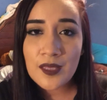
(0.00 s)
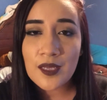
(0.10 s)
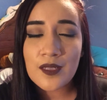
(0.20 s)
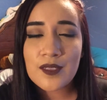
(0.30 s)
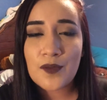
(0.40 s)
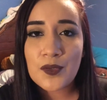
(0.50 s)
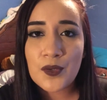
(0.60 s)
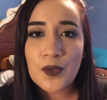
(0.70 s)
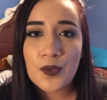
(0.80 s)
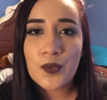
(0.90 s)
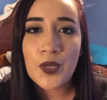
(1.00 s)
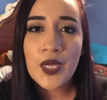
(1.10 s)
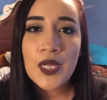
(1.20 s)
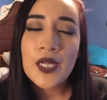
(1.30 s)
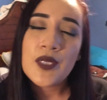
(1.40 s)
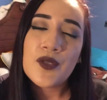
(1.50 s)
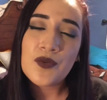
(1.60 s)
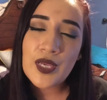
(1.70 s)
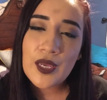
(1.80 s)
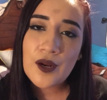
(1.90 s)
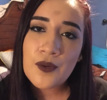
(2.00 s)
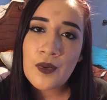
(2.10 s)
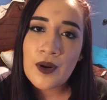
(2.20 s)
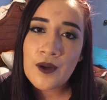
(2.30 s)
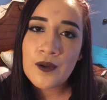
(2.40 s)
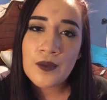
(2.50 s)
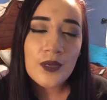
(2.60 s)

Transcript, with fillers: The kids have to go to daycare tomorrow.